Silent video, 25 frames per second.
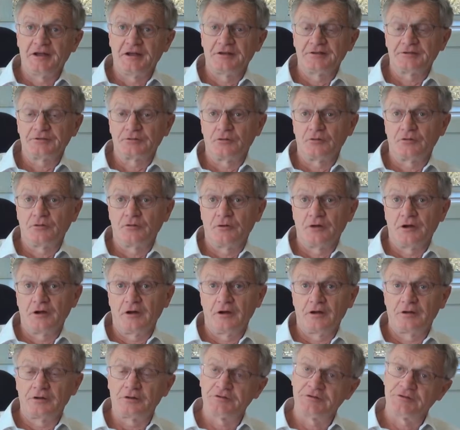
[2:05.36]
So
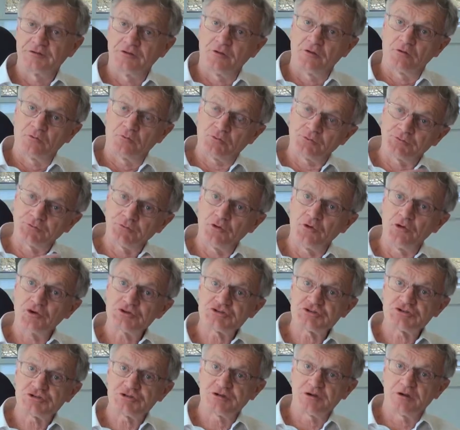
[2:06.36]
the
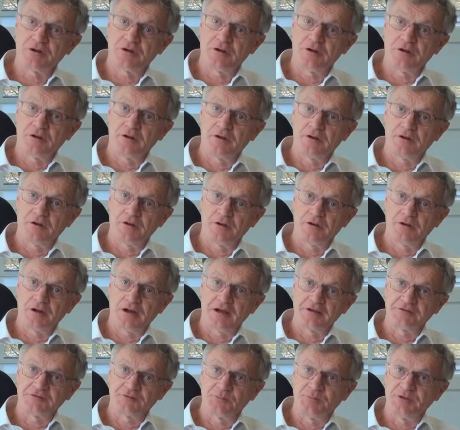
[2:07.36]
research
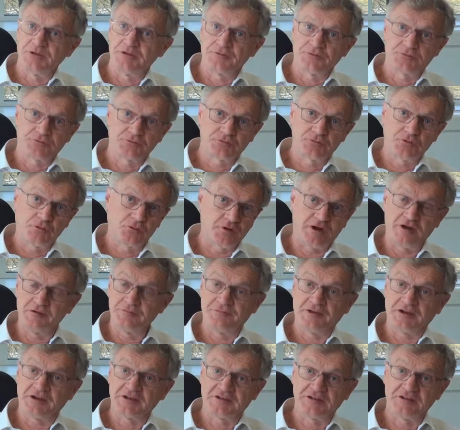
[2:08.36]
has been so
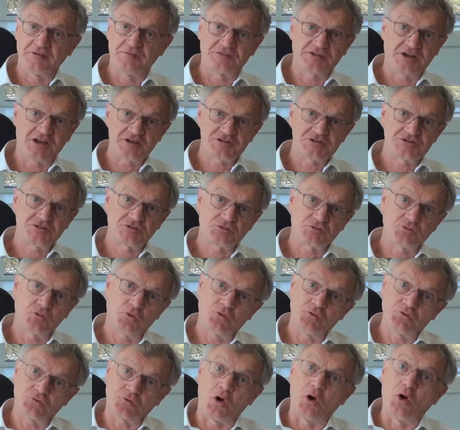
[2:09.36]
effective that
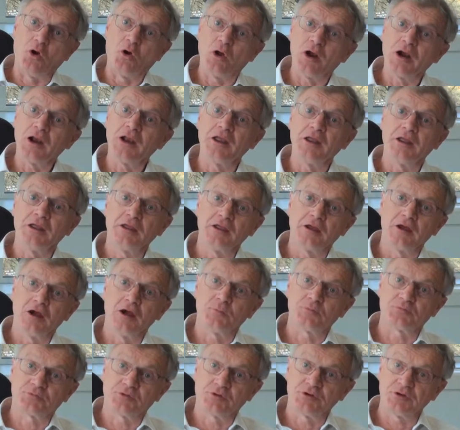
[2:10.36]
those early
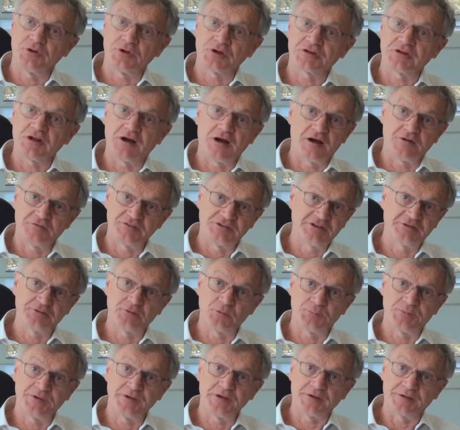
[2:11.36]
products have
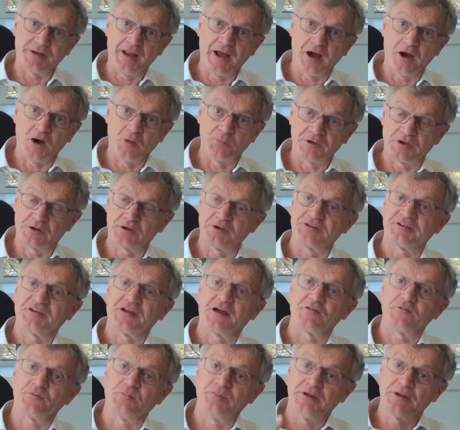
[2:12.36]
disappeared now because they
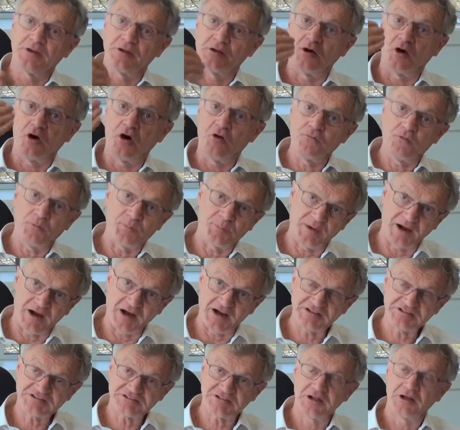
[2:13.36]
have been
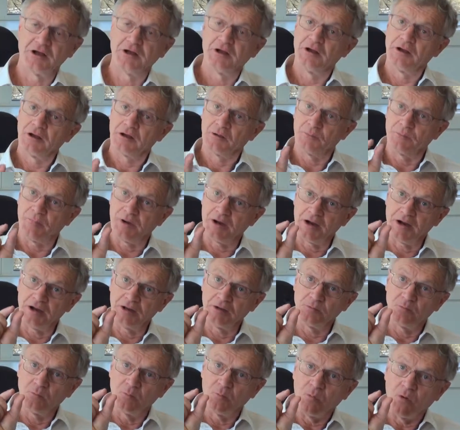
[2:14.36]
overpassed
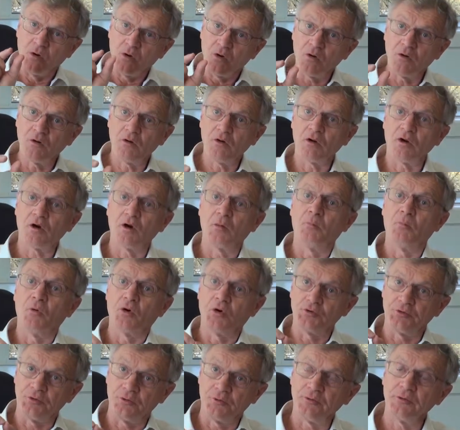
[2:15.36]
by more
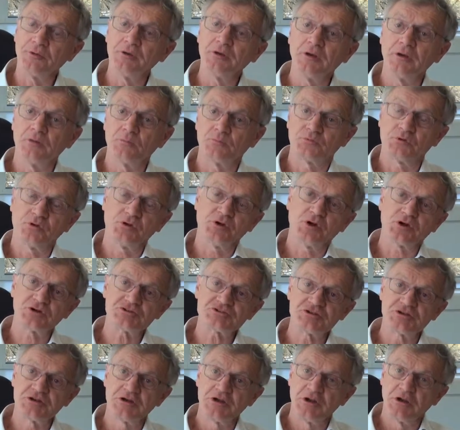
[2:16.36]
modern
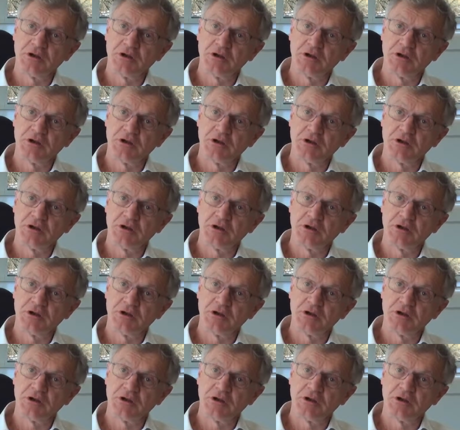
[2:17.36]
product,